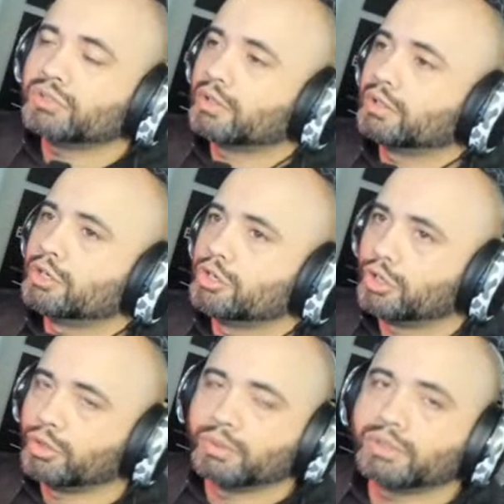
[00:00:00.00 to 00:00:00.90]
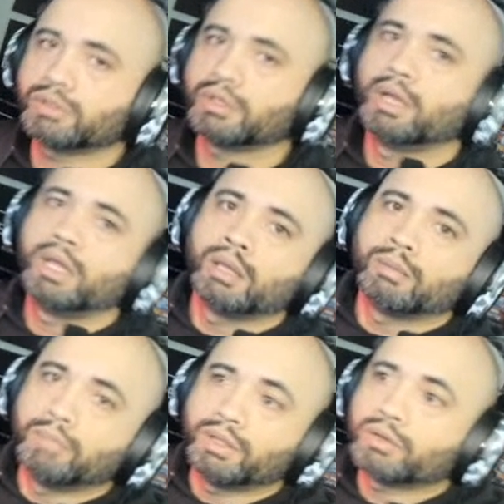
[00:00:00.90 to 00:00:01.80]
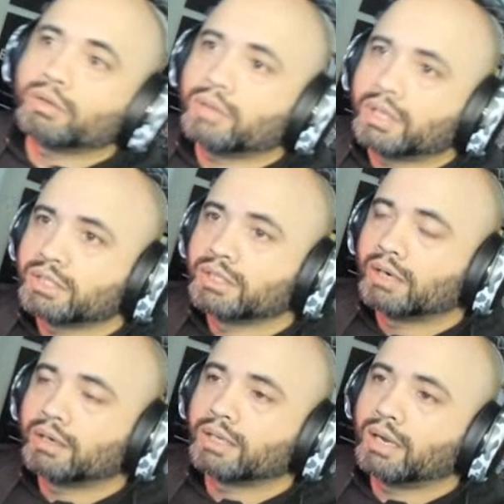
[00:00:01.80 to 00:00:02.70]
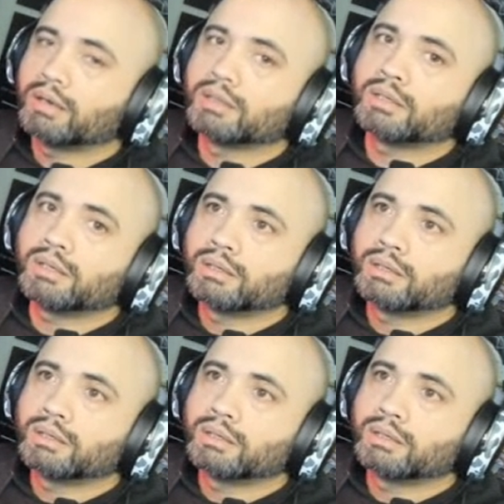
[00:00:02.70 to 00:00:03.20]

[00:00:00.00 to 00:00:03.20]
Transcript: the newest mythical legendary character.